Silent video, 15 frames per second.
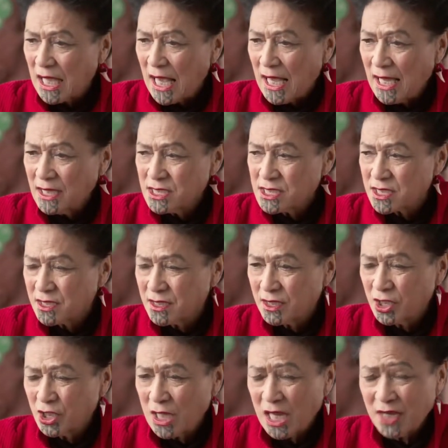and
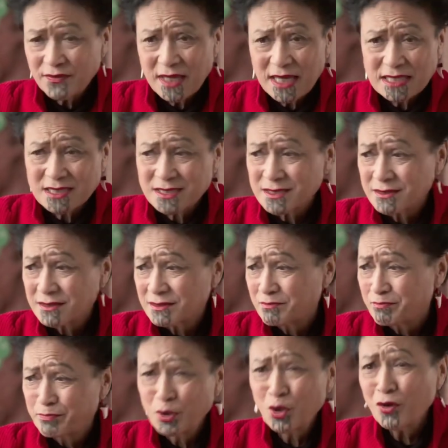and they're
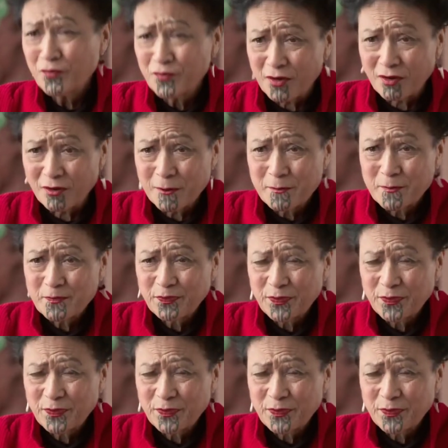beautiful.